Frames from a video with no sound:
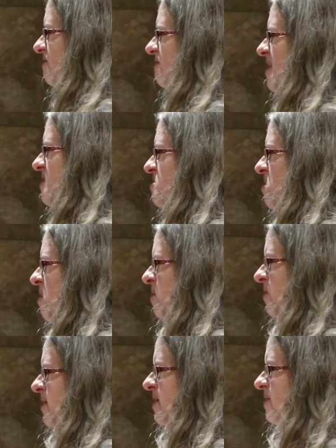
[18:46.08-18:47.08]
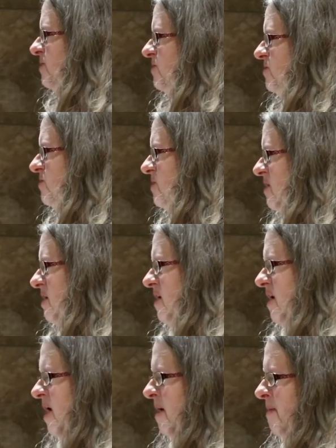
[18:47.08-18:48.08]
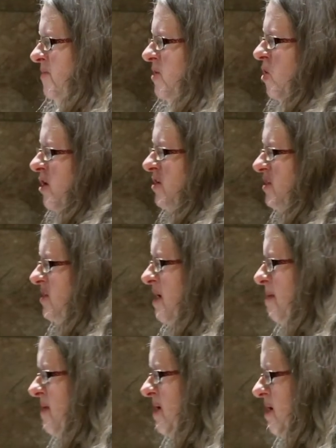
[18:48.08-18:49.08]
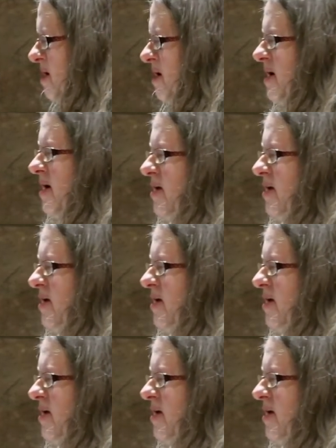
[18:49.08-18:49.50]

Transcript: that fentanyl is the largest number,